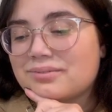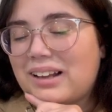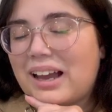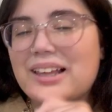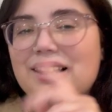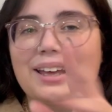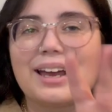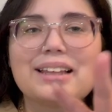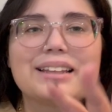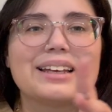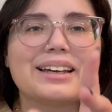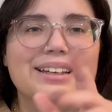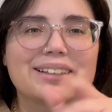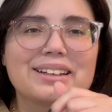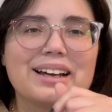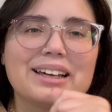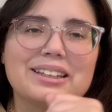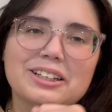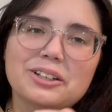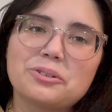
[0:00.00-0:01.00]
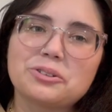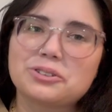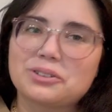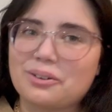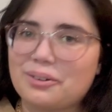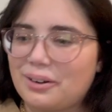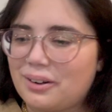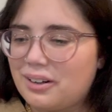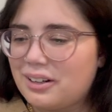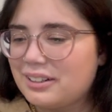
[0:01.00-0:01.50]
I like what's
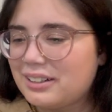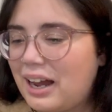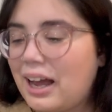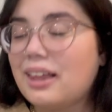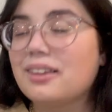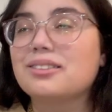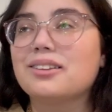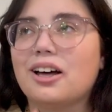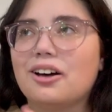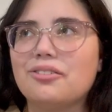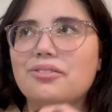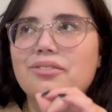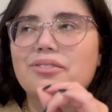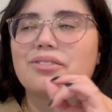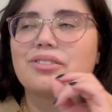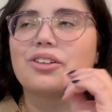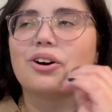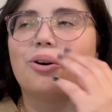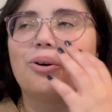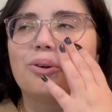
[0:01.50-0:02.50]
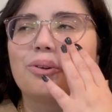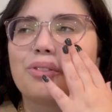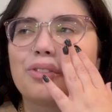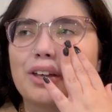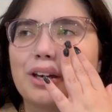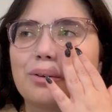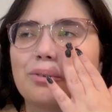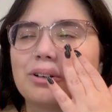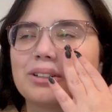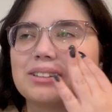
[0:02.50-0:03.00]
going on. I love the whole
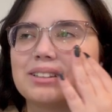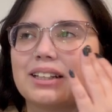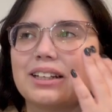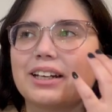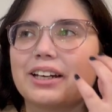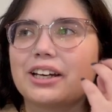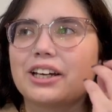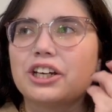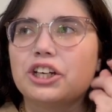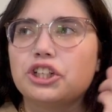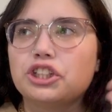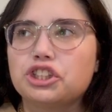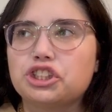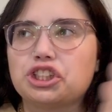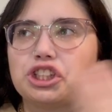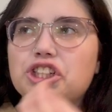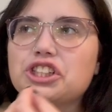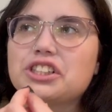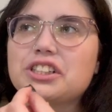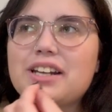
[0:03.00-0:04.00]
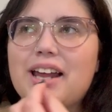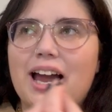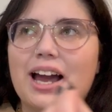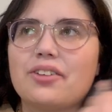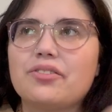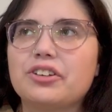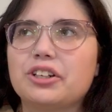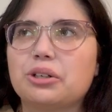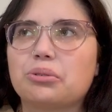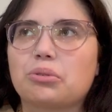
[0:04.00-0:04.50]
thing where it's like she doesn't
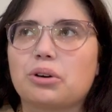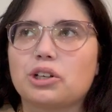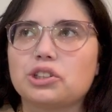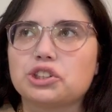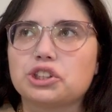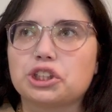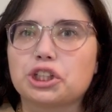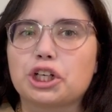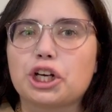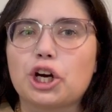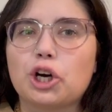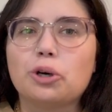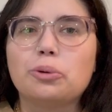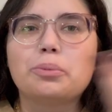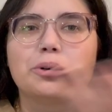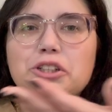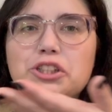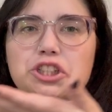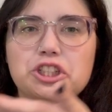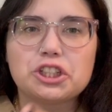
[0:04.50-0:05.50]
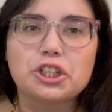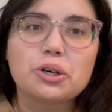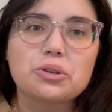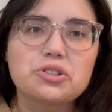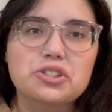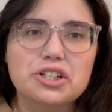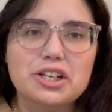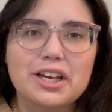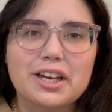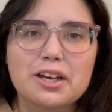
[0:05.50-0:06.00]
have anywhere else to go, but she
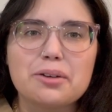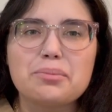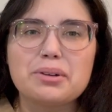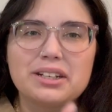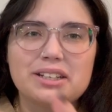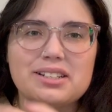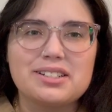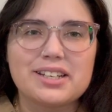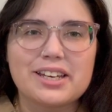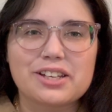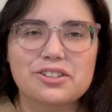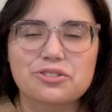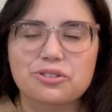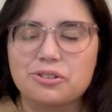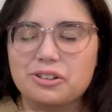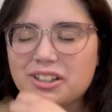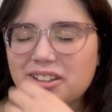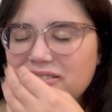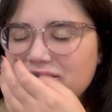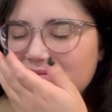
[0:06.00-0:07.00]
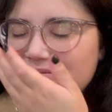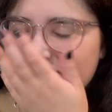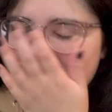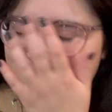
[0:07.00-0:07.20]
goes to him and he takes her in.